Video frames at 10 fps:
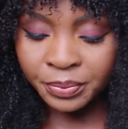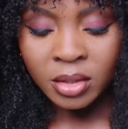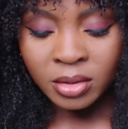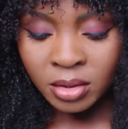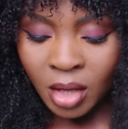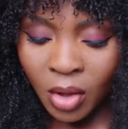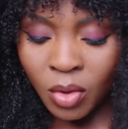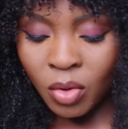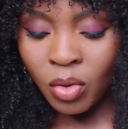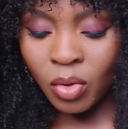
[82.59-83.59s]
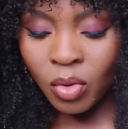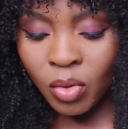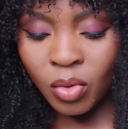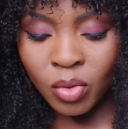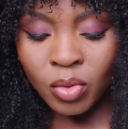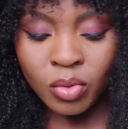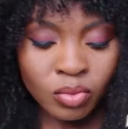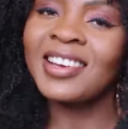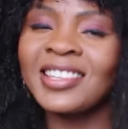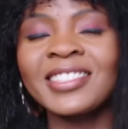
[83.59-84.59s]
so
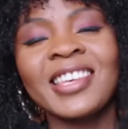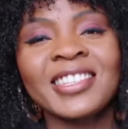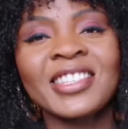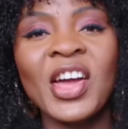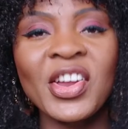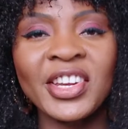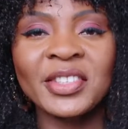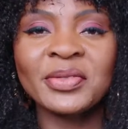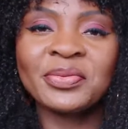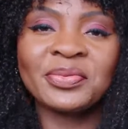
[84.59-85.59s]
let's get started.